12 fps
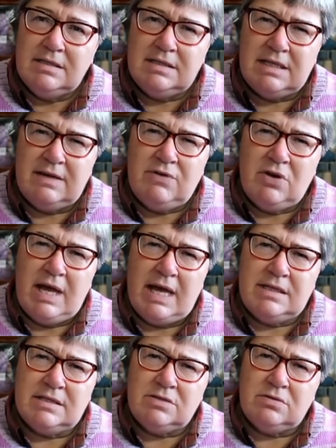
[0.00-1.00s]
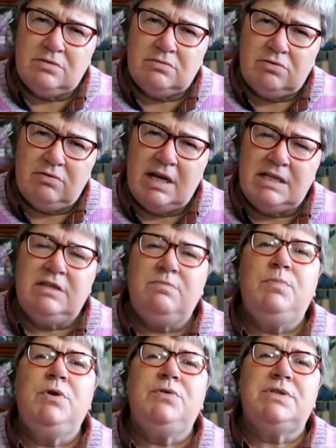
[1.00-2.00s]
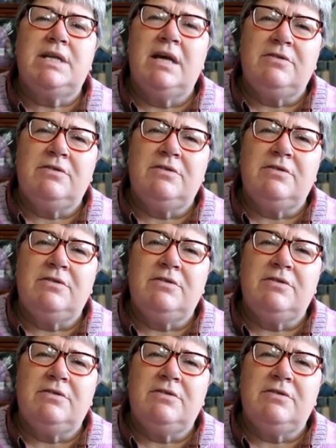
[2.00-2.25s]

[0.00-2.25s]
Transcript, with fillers: to give your head a sort of creative boost